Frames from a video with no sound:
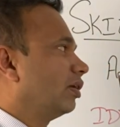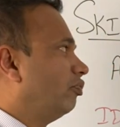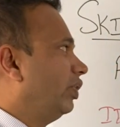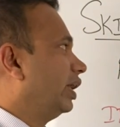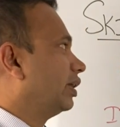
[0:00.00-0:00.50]

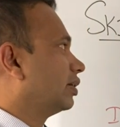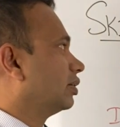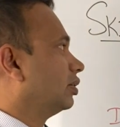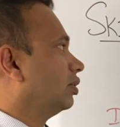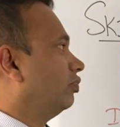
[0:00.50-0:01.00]
where
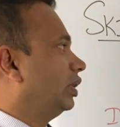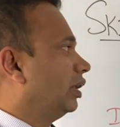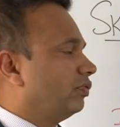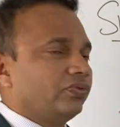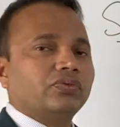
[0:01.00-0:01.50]
we
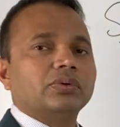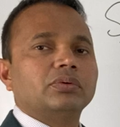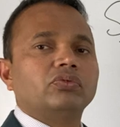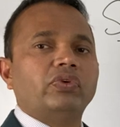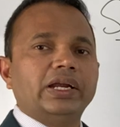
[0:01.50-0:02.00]
have
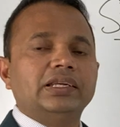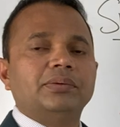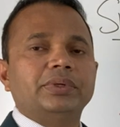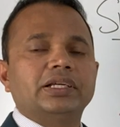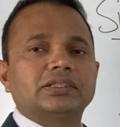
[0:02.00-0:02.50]
filed the
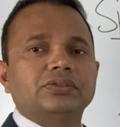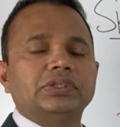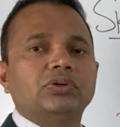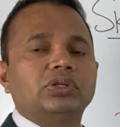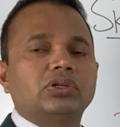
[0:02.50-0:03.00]
application
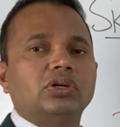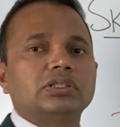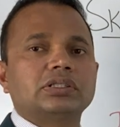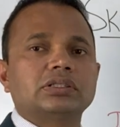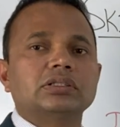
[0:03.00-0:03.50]
without a
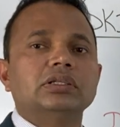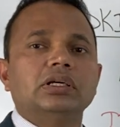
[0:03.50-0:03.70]
CoS,